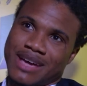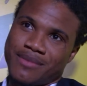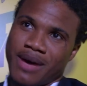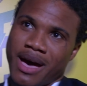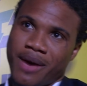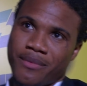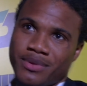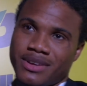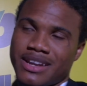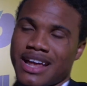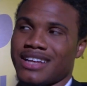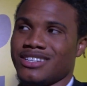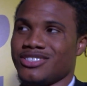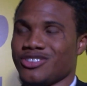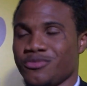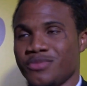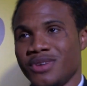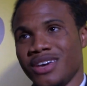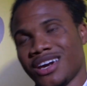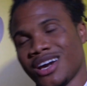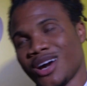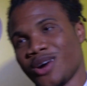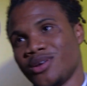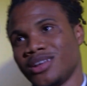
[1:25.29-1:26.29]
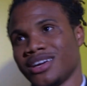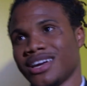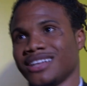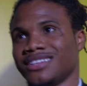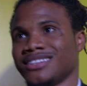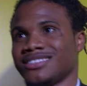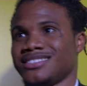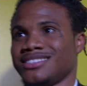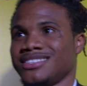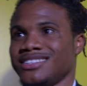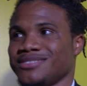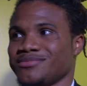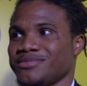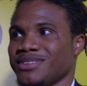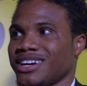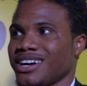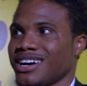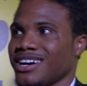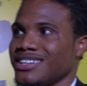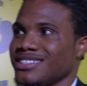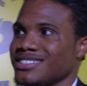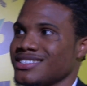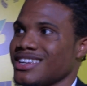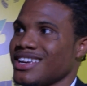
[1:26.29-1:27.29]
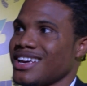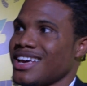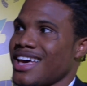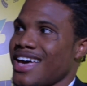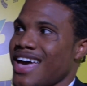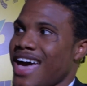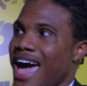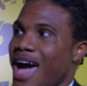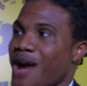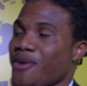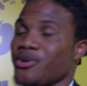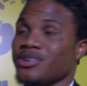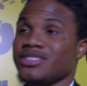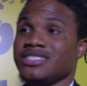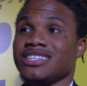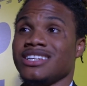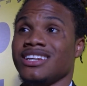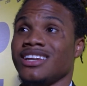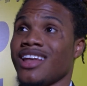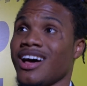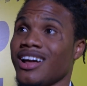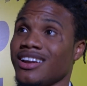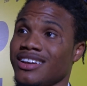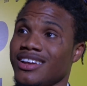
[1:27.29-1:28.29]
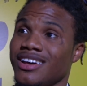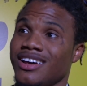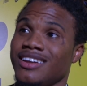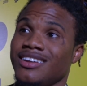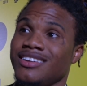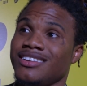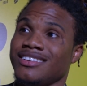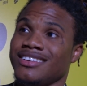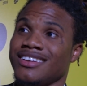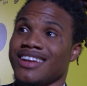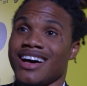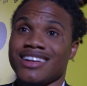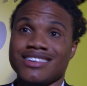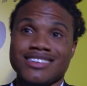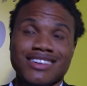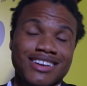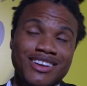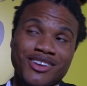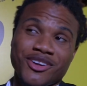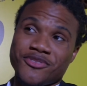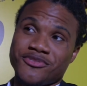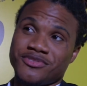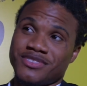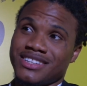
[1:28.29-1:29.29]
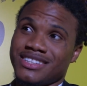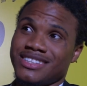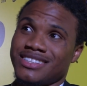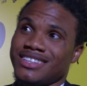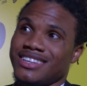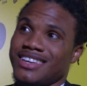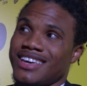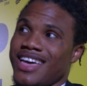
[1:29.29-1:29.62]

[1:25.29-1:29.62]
I'm happy that Jamaica will get to see it because I was in London, London loved it,